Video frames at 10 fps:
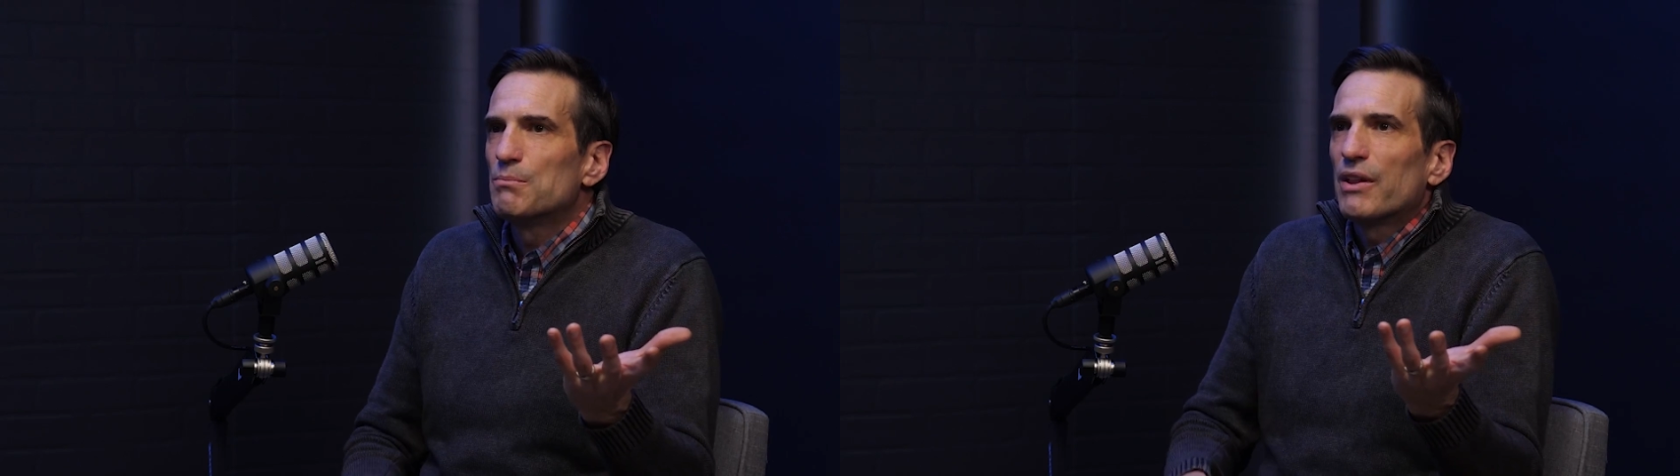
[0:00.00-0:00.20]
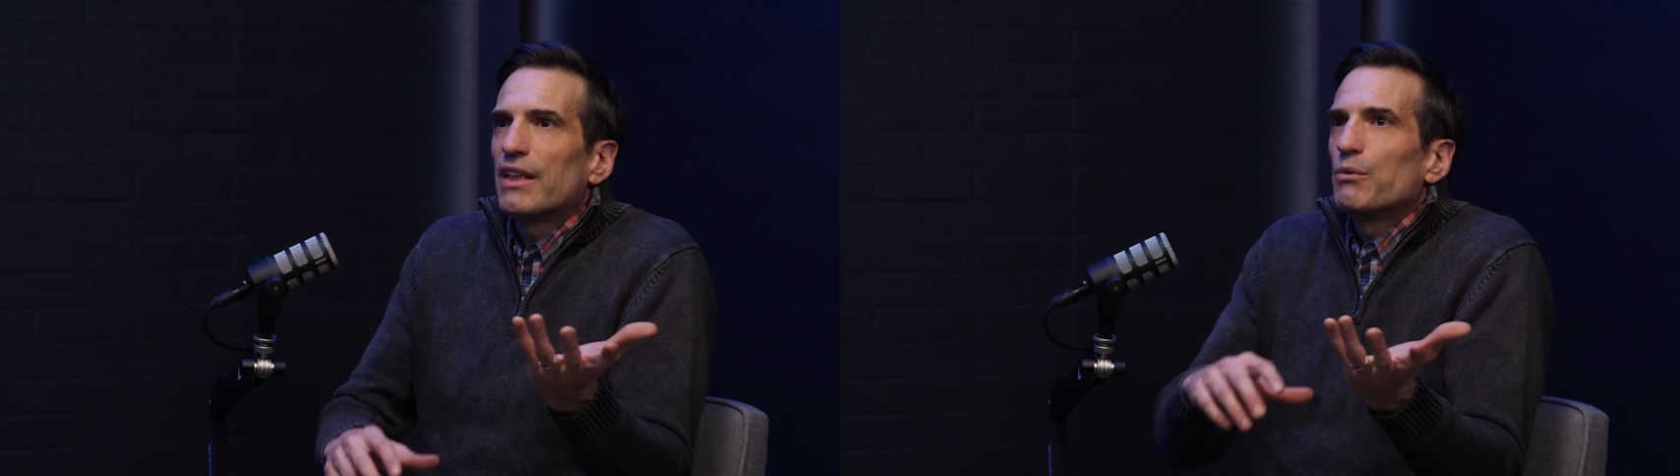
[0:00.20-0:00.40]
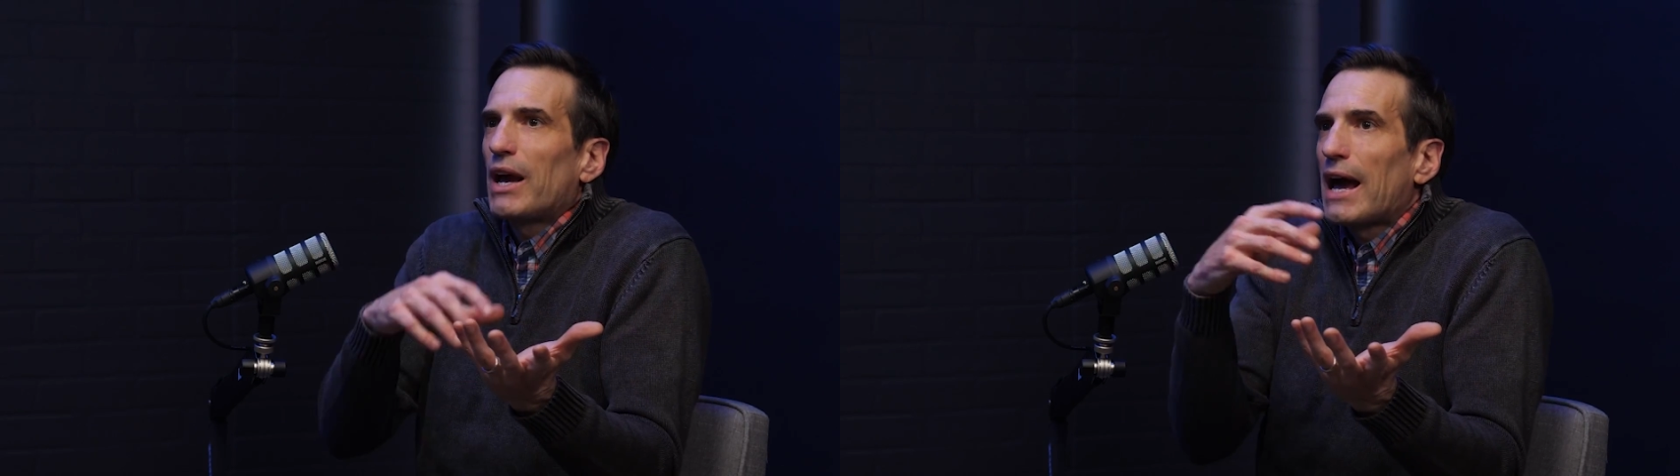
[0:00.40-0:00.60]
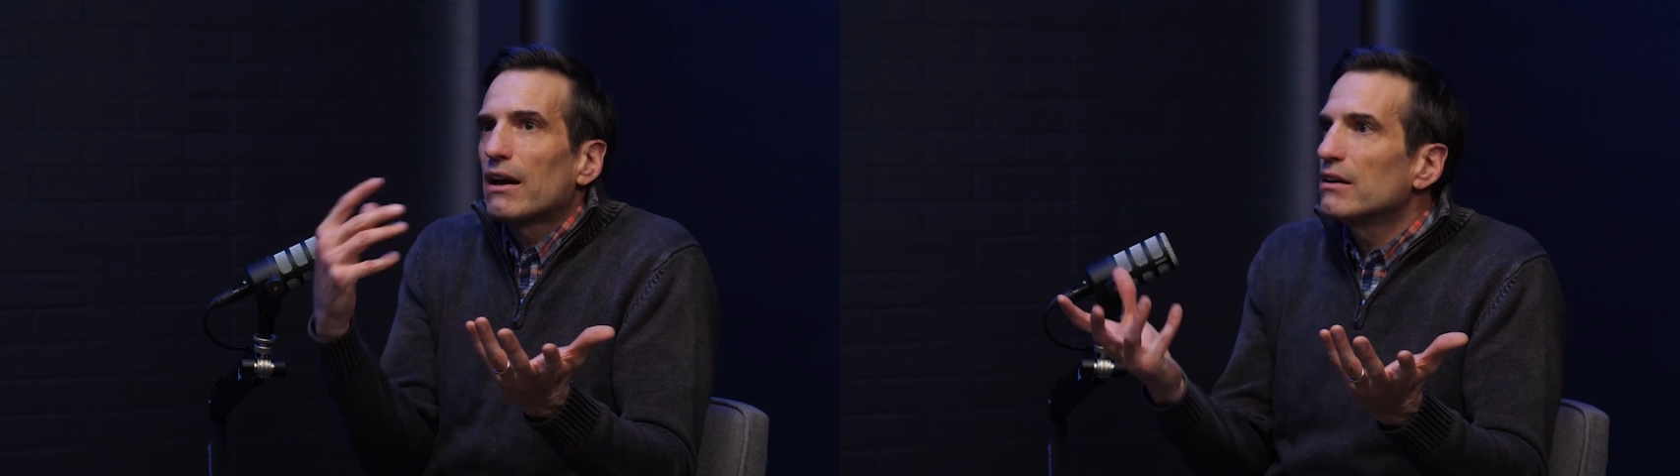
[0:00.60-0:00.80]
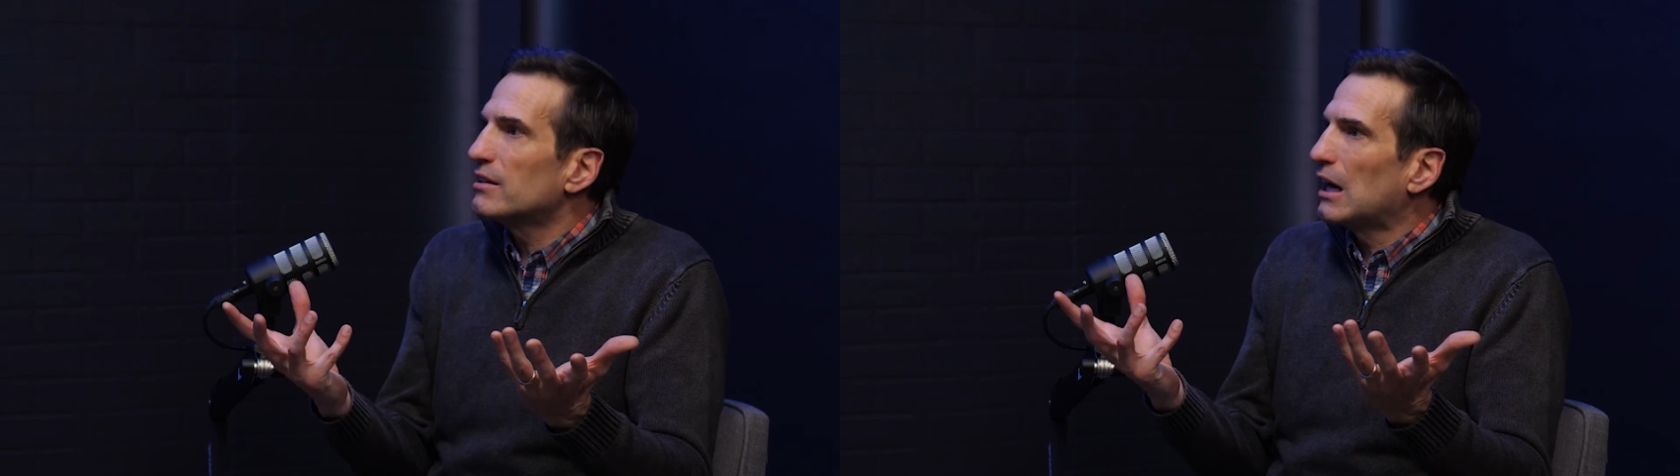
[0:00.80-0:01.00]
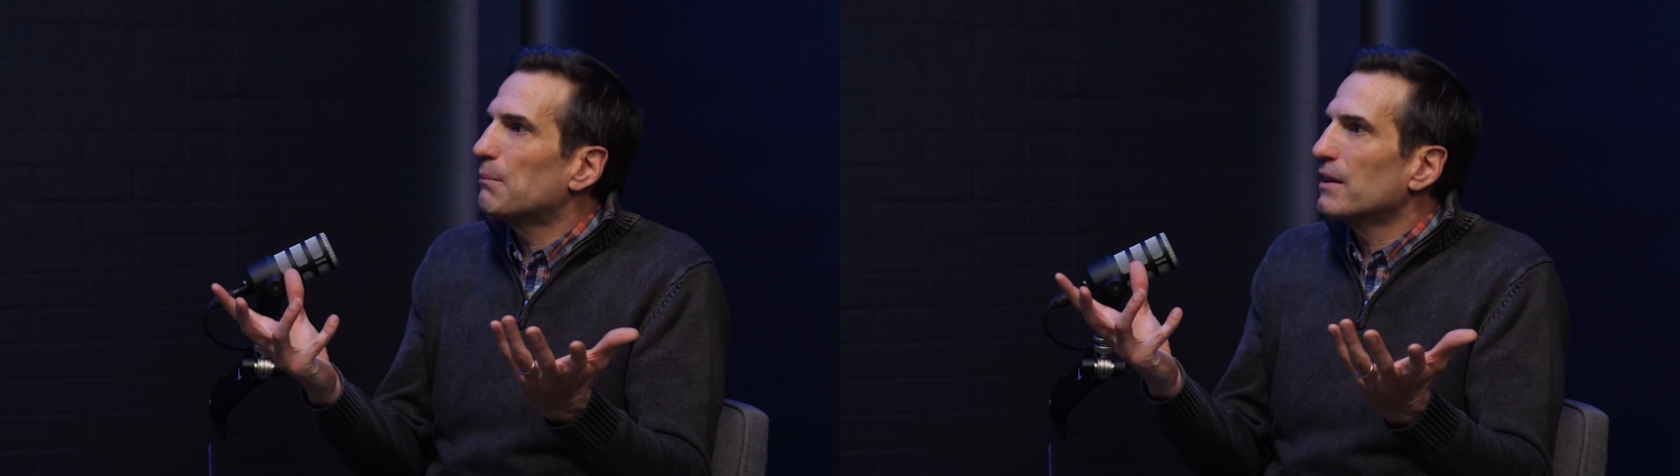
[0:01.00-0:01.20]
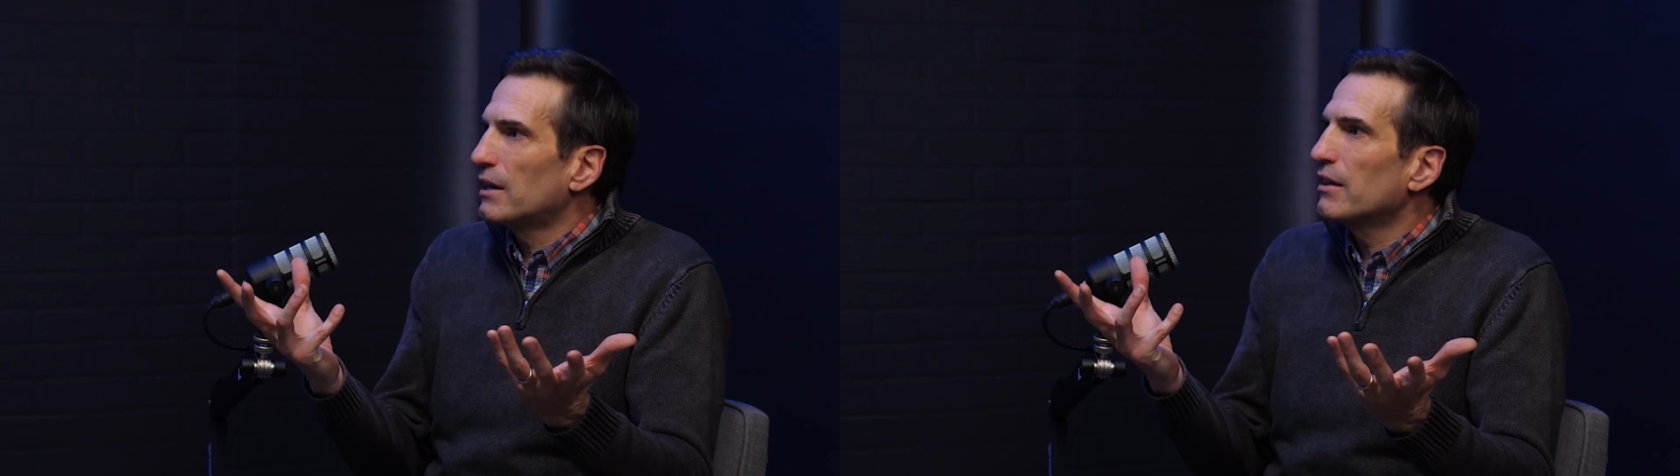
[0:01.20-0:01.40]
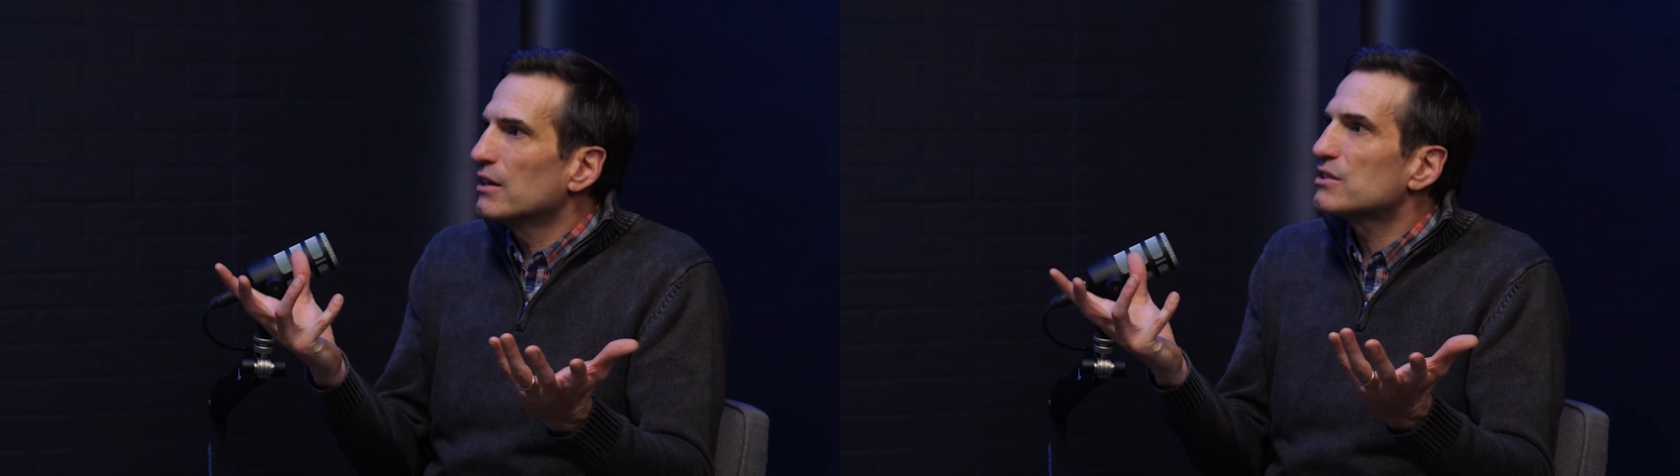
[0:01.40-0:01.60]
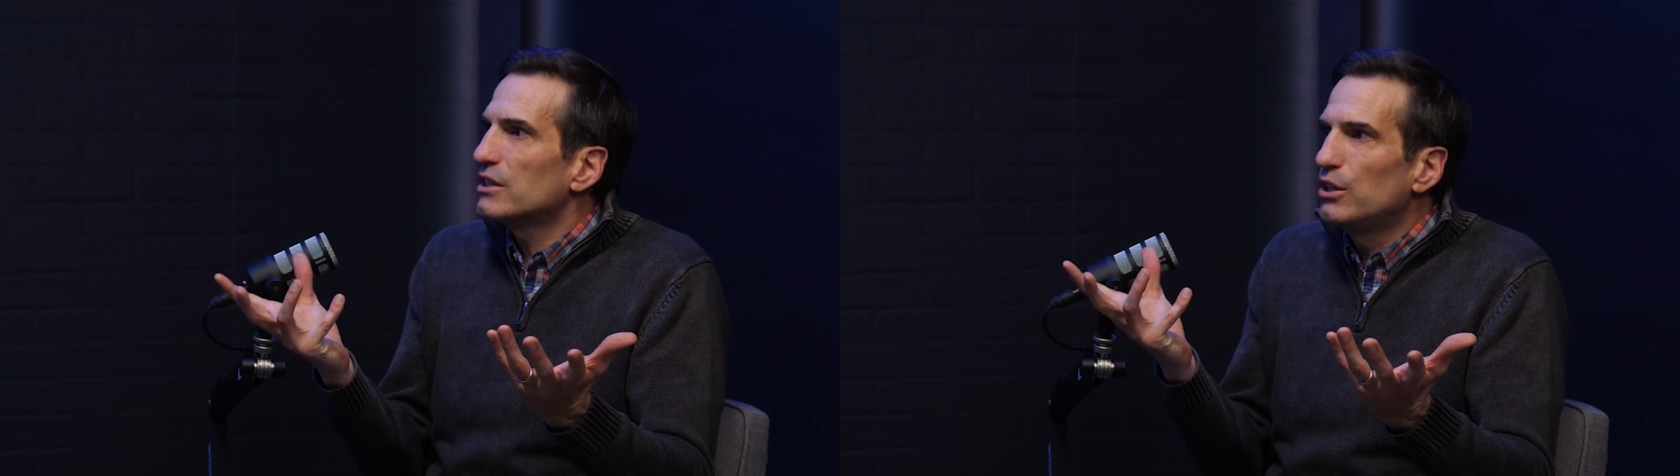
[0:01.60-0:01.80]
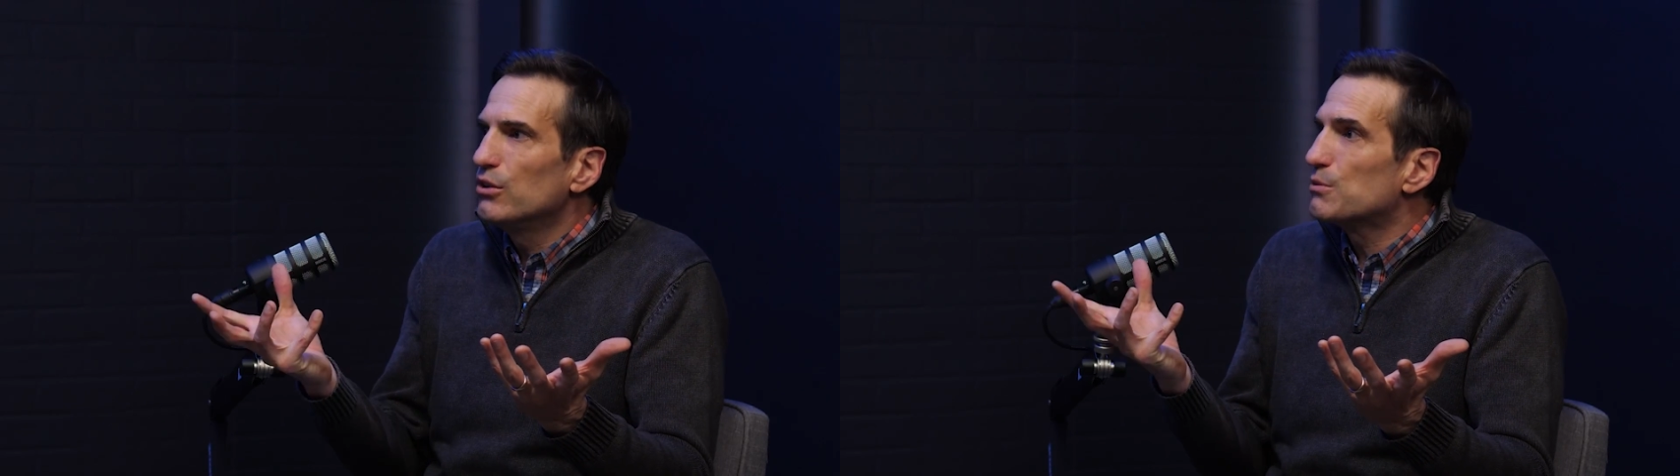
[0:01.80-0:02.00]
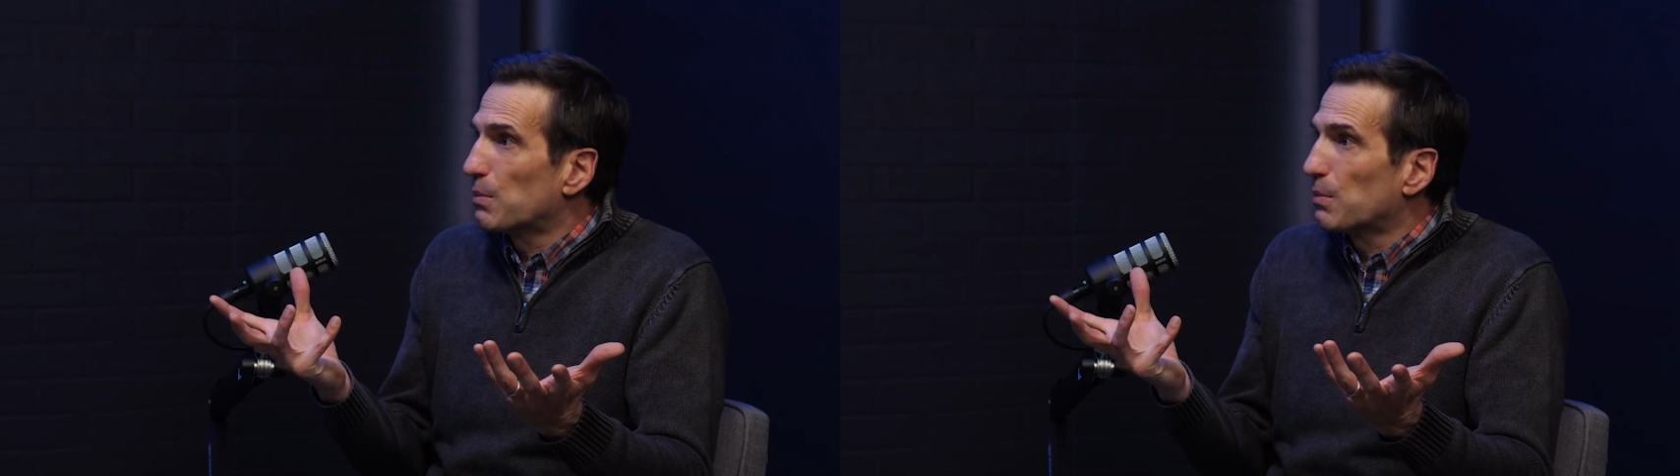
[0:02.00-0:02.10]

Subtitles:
but then we add on top of that this huge